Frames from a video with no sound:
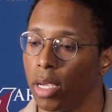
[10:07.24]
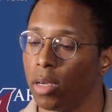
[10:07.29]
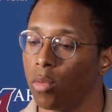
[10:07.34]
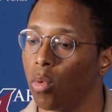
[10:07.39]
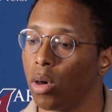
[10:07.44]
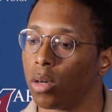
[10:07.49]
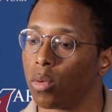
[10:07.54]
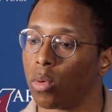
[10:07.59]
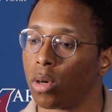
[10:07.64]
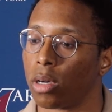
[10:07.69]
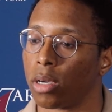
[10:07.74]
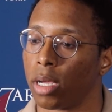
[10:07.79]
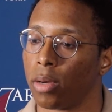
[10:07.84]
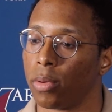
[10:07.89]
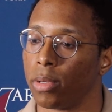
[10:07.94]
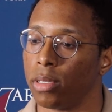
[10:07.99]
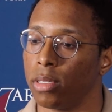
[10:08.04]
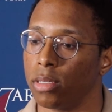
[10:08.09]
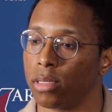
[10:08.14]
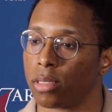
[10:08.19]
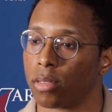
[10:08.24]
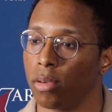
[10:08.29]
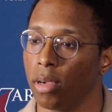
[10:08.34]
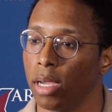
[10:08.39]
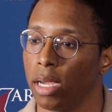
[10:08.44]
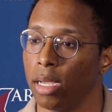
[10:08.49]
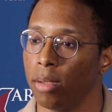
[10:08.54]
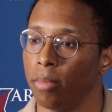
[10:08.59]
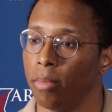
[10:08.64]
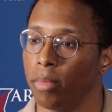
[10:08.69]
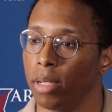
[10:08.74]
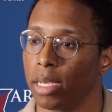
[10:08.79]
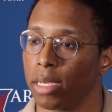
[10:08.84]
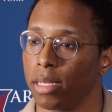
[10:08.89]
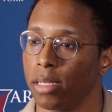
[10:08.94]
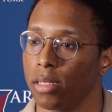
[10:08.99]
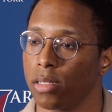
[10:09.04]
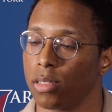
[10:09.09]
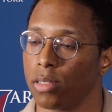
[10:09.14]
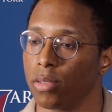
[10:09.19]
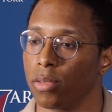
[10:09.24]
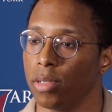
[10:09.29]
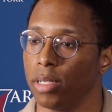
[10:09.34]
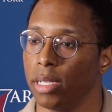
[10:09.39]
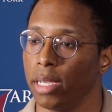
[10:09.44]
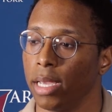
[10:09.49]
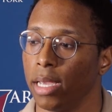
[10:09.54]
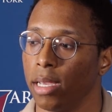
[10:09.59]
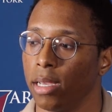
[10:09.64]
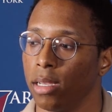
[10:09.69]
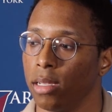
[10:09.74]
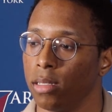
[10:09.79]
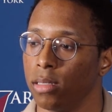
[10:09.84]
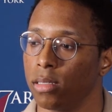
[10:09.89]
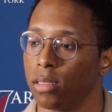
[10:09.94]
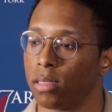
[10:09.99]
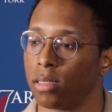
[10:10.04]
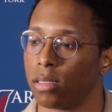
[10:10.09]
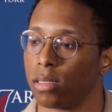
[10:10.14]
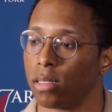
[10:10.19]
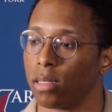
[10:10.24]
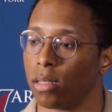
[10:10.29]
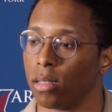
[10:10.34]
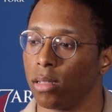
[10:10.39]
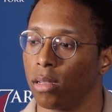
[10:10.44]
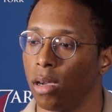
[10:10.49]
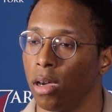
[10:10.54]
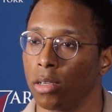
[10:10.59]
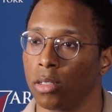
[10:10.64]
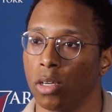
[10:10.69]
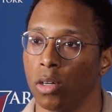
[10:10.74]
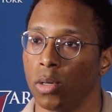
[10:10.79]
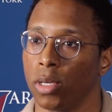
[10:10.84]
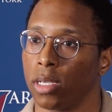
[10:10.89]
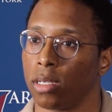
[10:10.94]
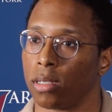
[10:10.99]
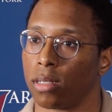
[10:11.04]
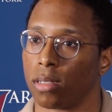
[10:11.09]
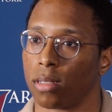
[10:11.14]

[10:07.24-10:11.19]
In one word, I would describe Black history as ongoing.